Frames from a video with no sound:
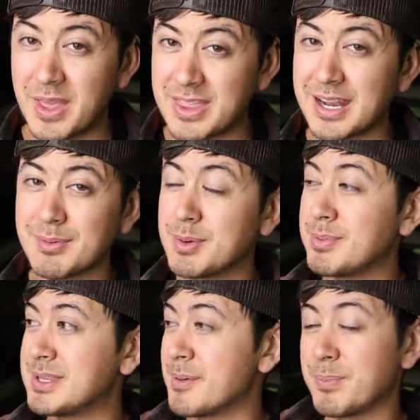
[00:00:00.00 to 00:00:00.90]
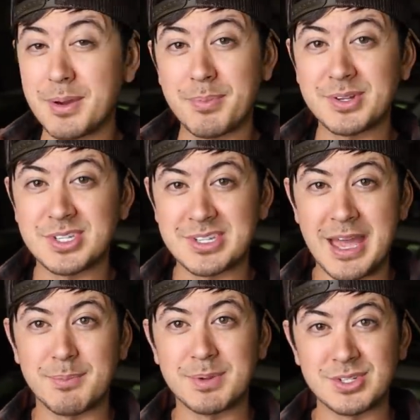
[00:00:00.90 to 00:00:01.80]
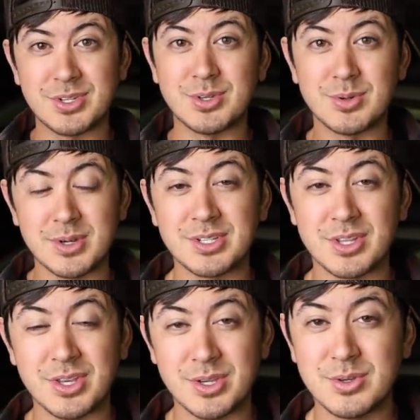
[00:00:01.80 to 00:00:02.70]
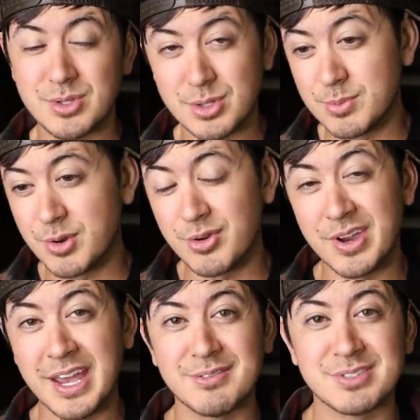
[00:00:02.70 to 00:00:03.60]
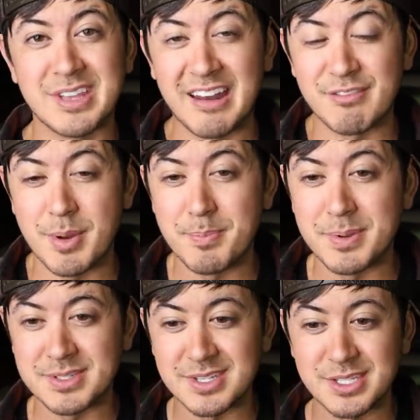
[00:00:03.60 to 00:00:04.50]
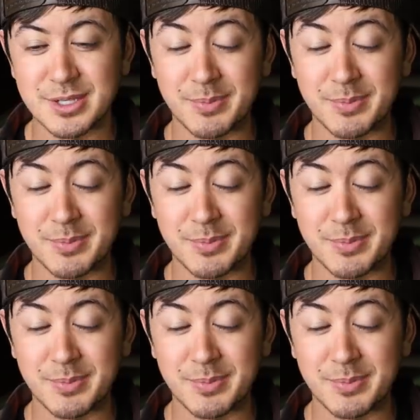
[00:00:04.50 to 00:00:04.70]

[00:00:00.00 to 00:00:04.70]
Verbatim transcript: And then I'm going to be dumping a bunch of time into the YouTube creative side of my business.